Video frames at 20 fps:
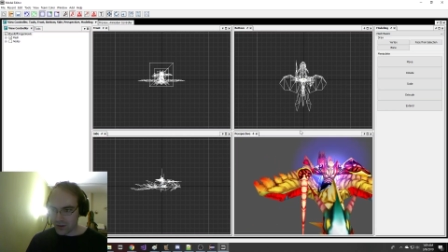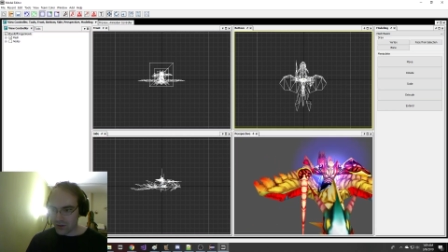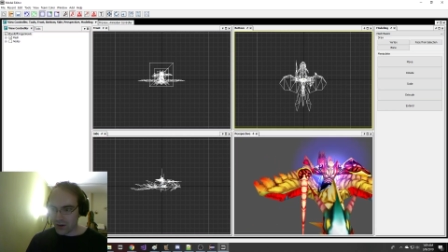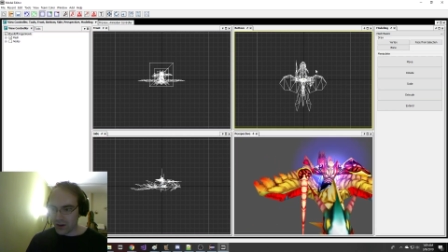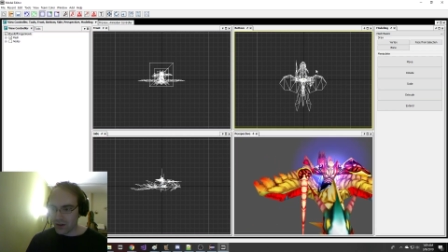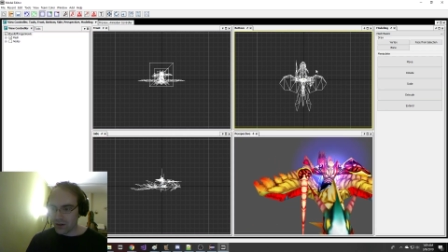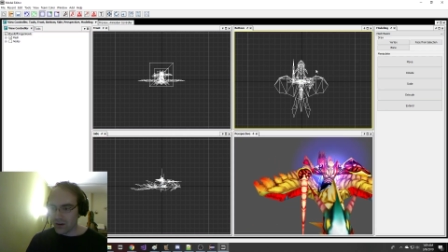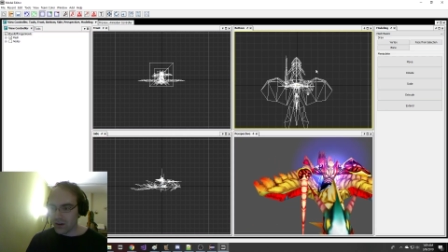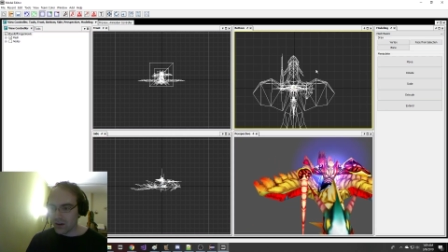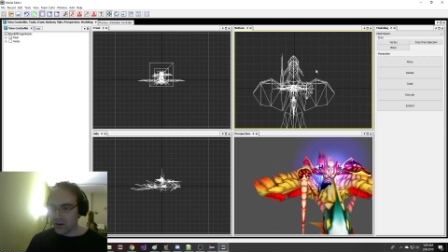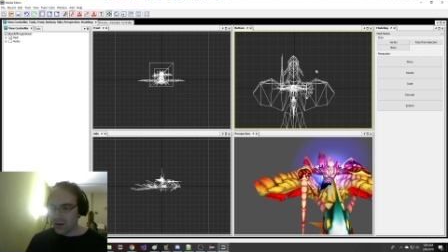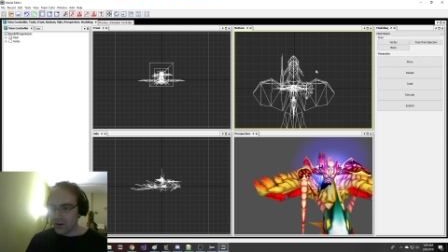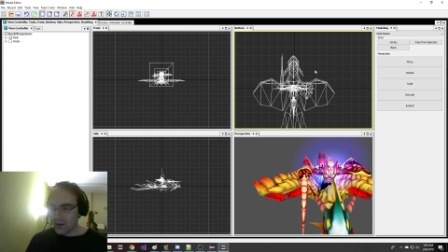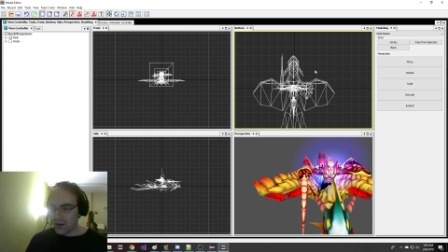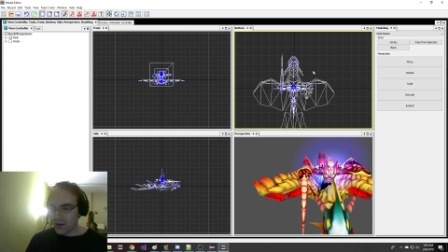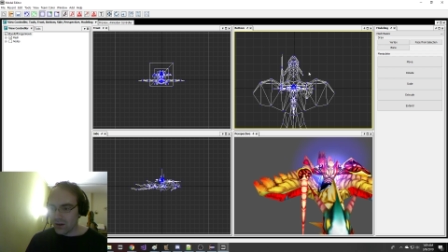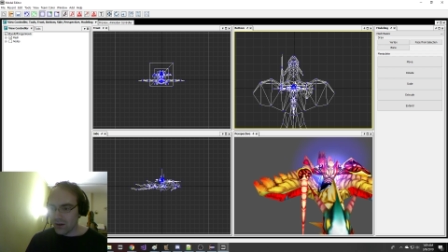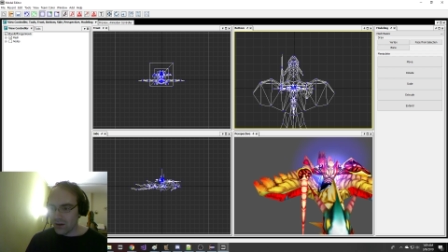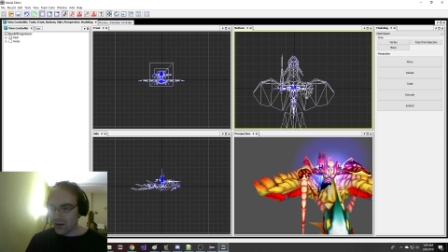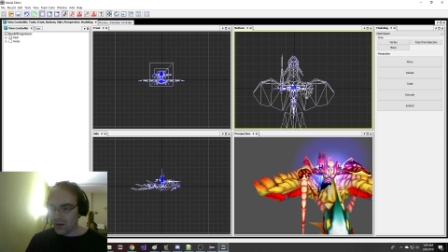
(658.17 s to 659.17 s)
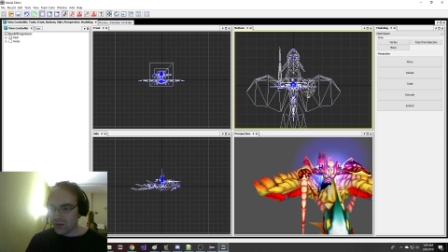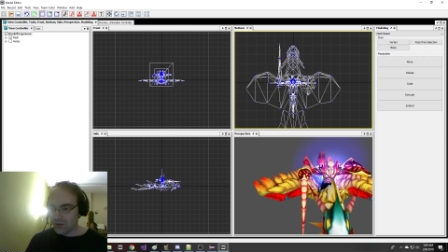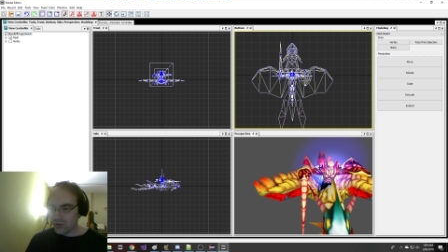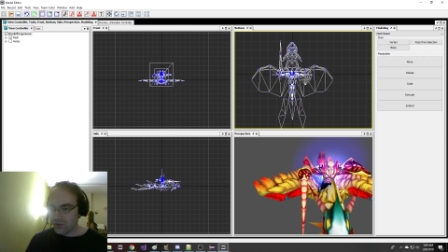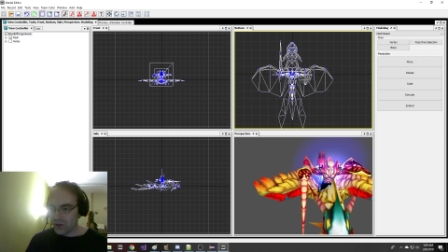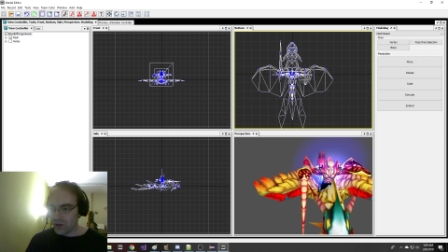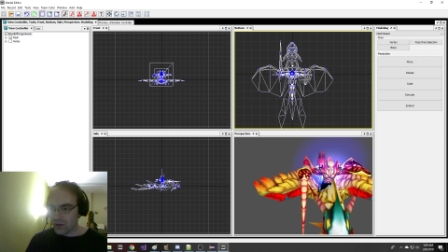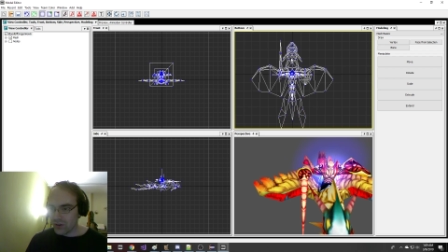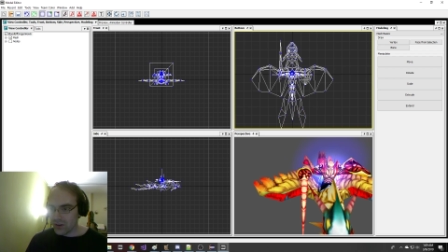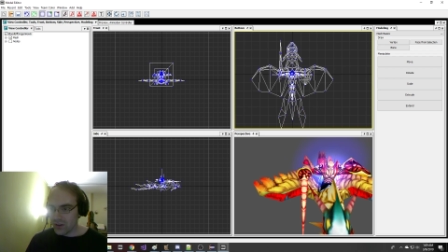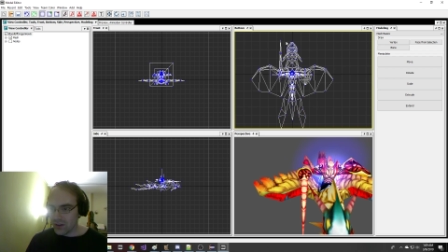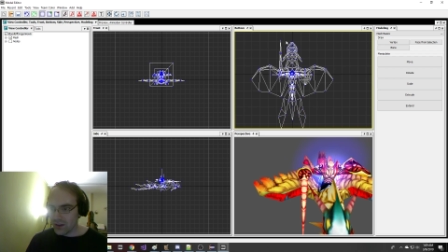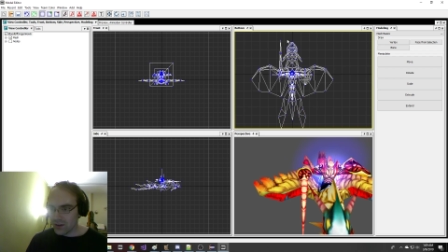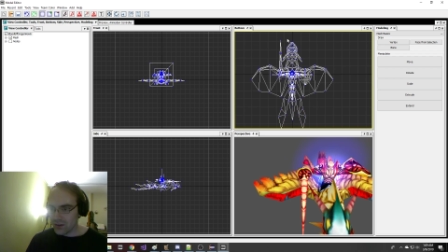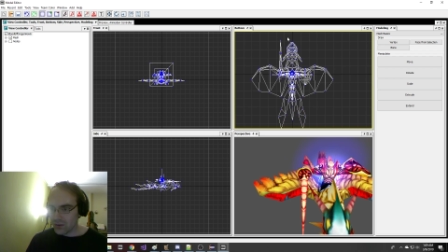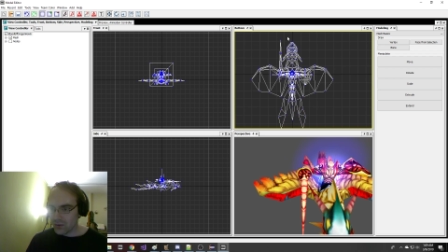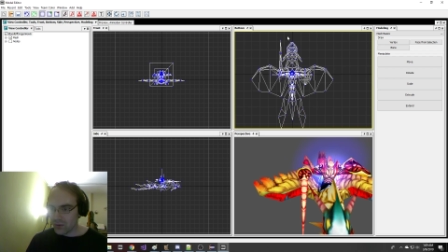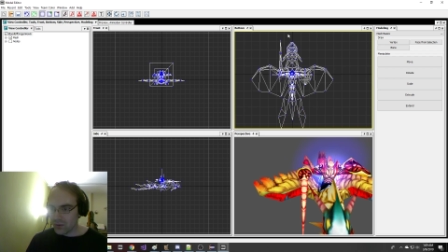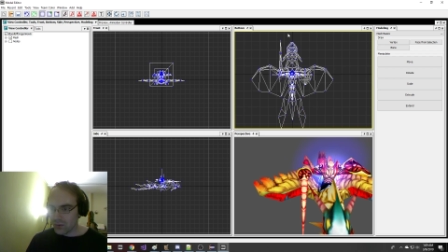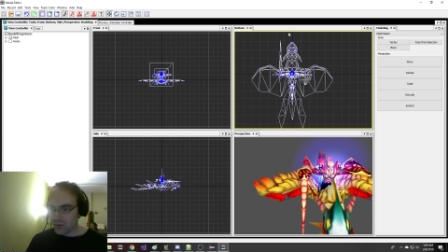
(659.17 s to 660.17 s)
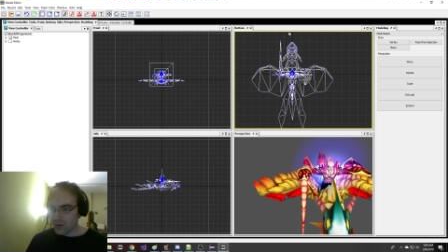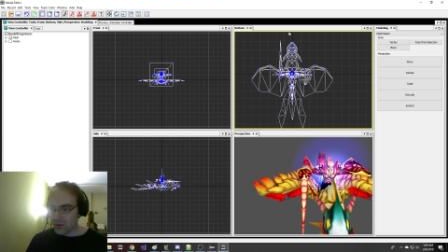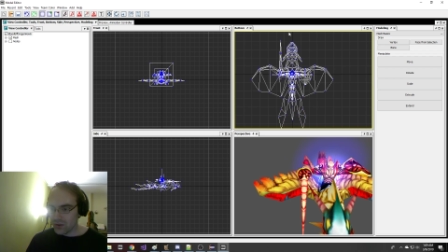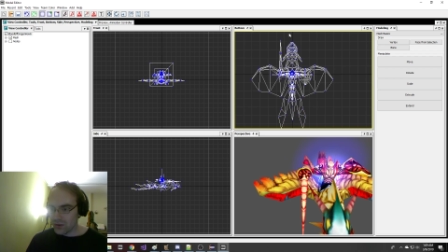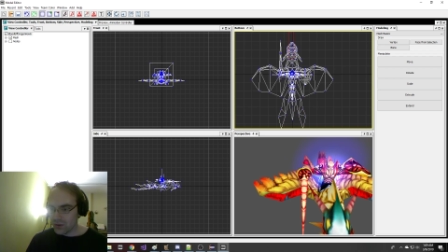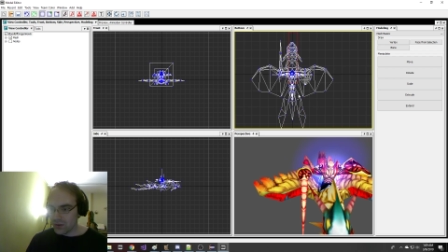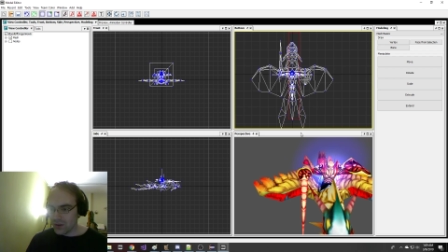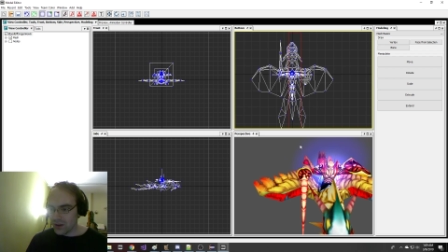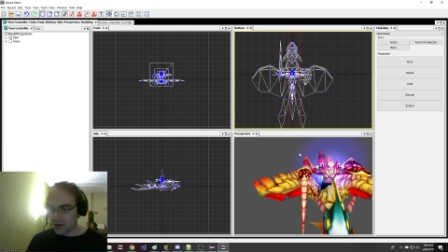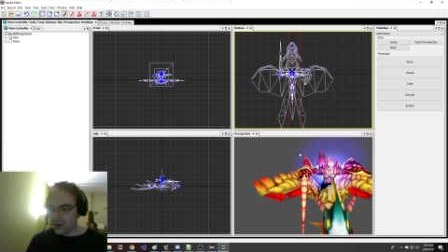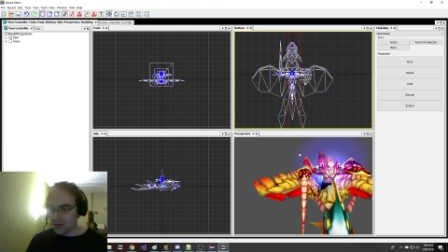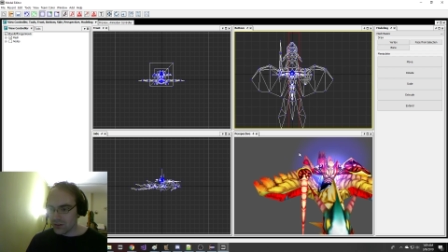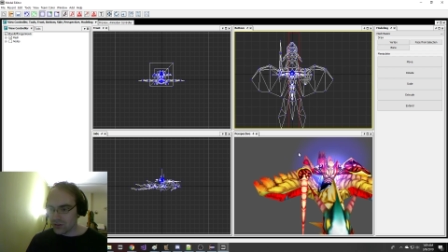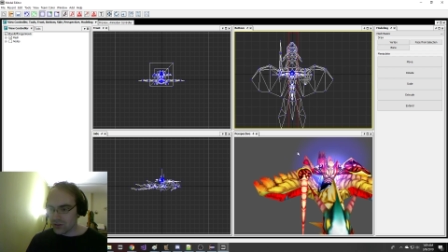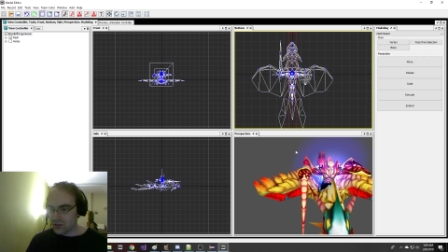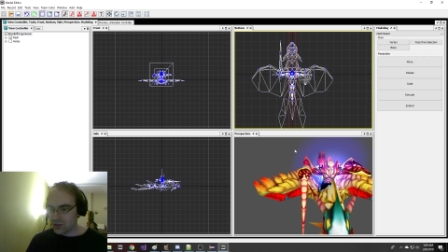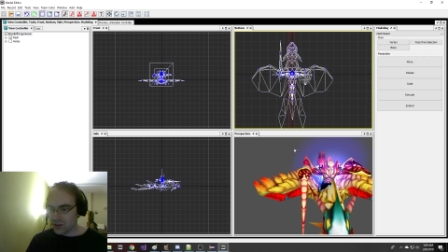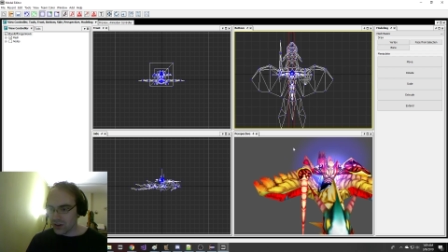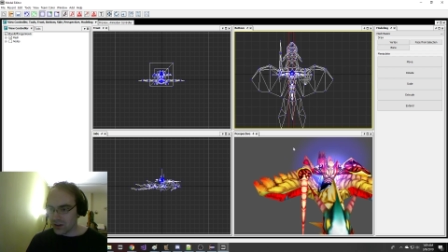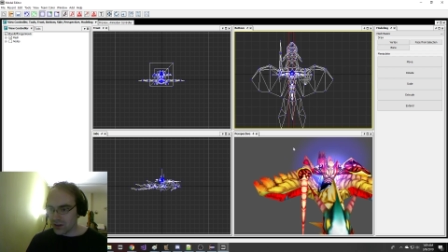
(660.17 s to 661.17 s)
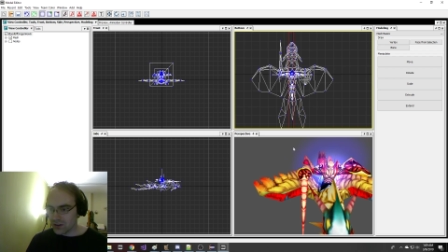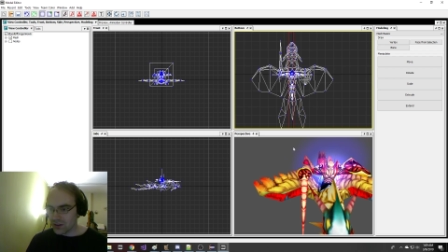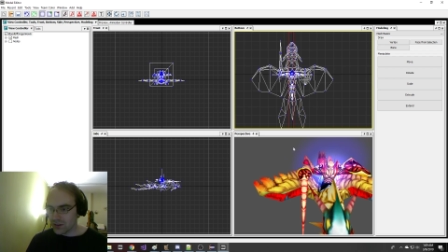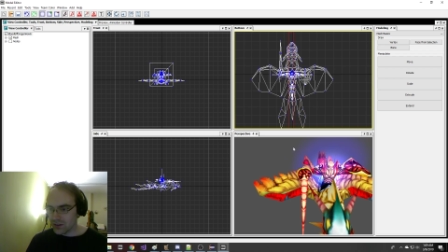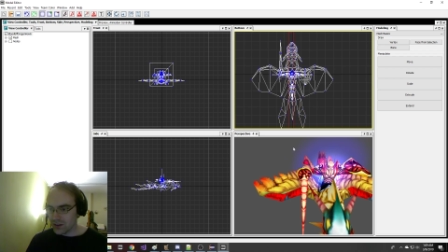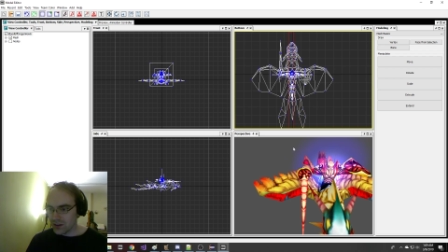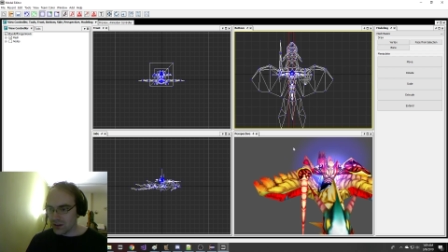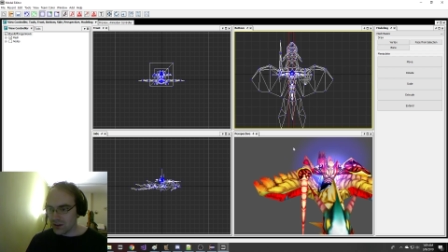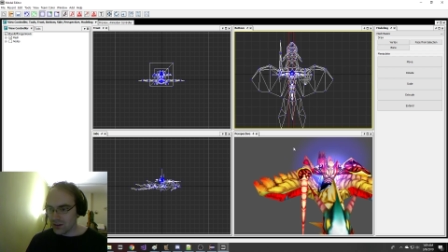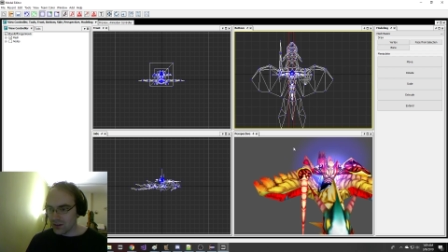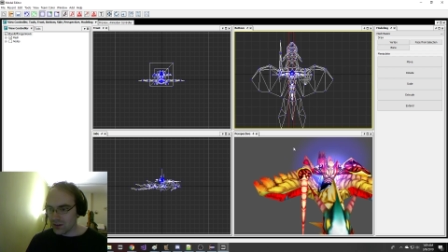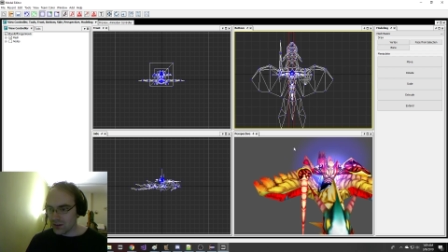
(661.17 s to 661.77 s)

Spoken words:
Rider. Generally, I think what we want to do then is just like delete